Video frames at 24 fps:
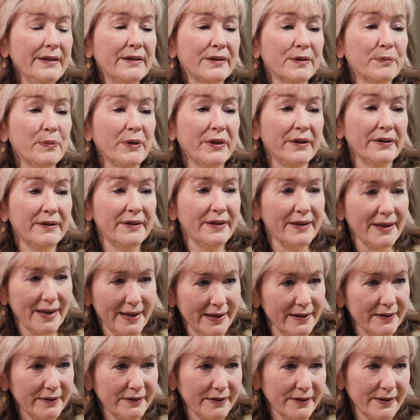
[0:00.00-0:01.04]
is, but the
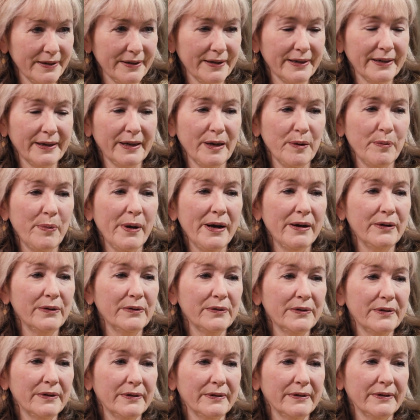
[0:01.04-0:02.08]
nice thing
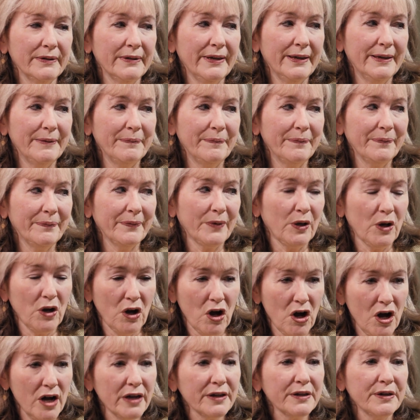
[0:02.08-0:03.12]
about
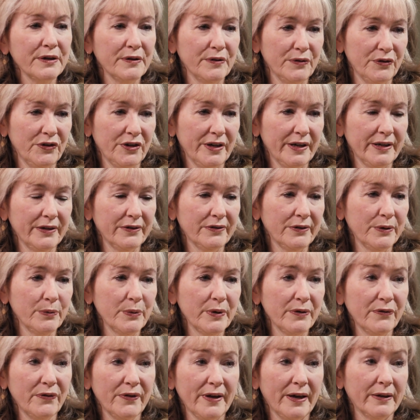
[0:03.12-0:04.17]
cognitive change
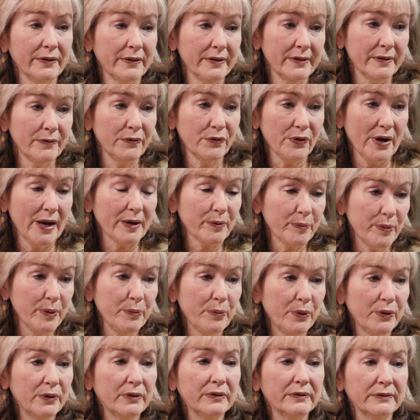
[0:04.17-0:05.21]
that we've found, because I've tracked
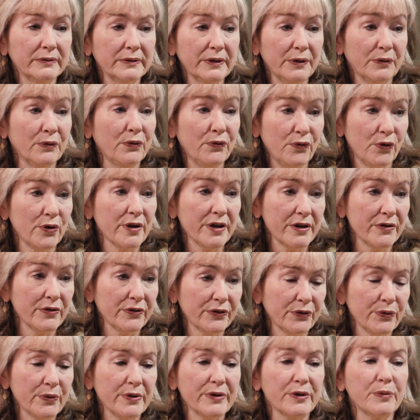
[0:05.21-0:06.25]
people 40
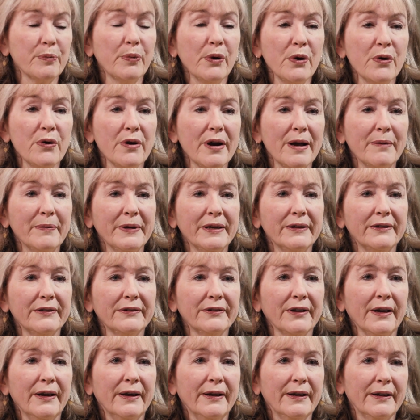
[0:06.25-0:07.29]
years through this program,
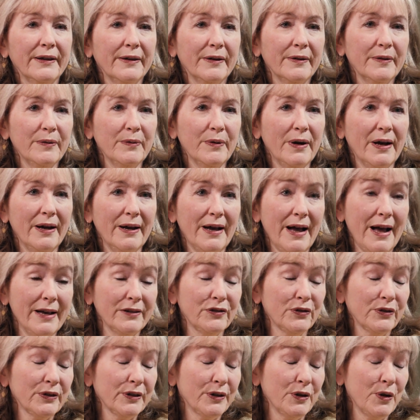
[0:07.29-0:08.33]
is
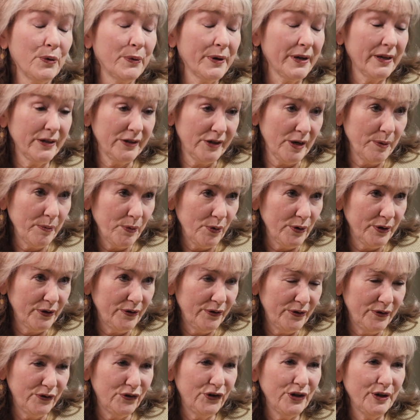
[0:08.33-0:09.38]
I certainly know when I stop
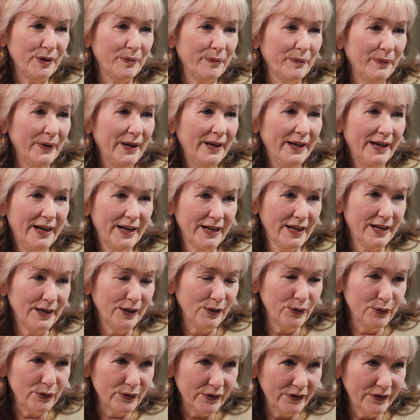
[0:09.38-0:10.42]
going to the gym, I
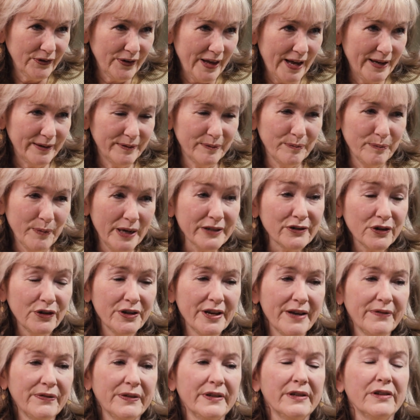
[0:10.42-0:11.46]
kind of lose that
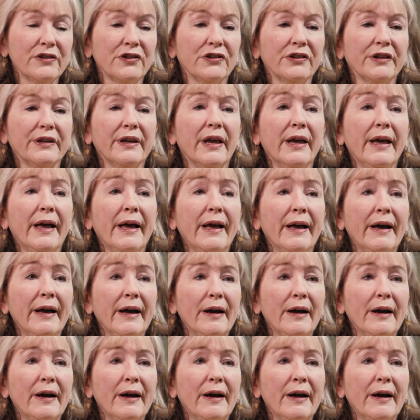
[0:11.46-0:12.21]
muscle definition. Yeah.